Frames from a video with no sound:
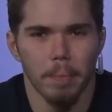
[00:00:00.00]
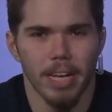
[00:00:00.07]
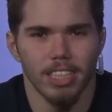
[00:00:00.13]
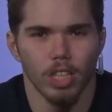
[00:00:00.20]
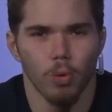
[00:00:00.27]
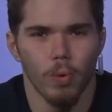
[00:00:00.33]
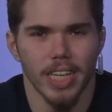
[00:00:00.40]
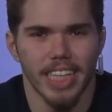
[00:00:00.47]

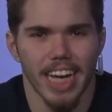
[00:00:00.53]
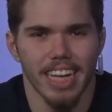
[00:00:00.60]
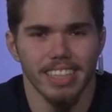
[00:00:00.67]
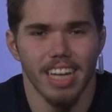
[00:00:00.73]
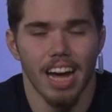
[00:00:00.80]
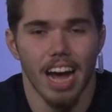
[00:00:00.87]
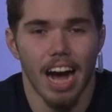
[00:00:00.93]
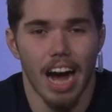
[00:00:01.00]
amazing weekend.
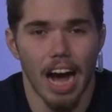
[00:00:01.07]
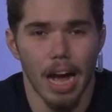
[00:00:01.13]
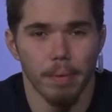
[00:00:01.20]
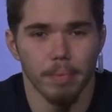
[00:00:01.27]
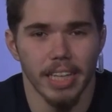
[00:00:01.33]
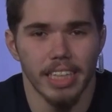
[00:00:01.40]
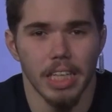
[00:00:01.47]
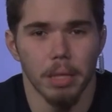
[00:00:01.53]

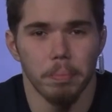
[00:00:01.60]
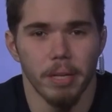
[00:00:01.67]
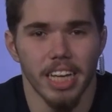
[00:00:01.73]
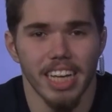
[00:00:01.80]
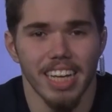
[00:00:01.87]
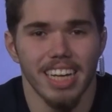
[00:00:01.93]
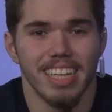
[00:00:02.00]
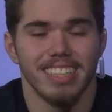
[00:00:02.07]
I'm Nikki
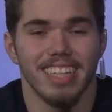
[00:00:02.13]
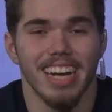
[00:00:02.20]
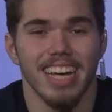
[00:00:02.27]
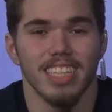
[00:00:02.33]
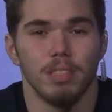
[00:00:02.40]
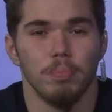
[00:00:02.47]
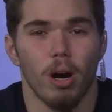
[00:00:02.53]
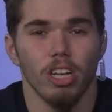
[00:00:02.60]
B. Today
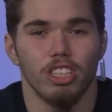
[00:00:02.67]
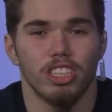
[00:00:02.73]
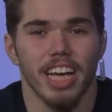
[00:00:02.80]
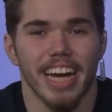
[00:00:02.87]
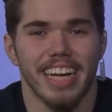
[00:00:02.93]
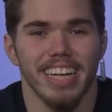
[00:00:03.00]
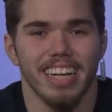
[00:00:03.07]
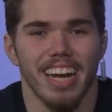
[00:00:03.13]
is March
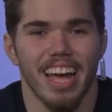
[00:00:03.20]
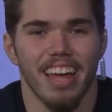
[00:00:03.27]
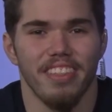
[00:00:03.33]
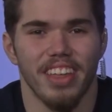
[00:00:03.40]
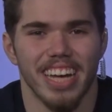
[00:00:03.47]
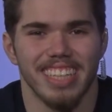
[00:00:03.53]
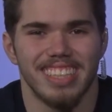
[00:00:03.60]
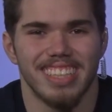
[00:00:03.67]
2nd, and
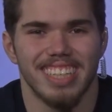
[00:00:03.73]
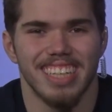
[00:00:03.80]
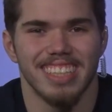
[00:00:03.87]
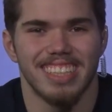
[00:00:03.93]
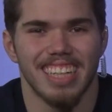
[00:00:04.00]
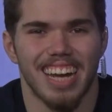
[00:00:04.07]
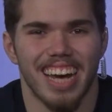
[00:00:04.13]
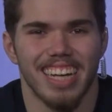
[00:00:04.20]
this is
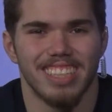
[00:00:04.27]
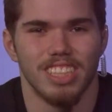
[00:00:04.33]
the Lions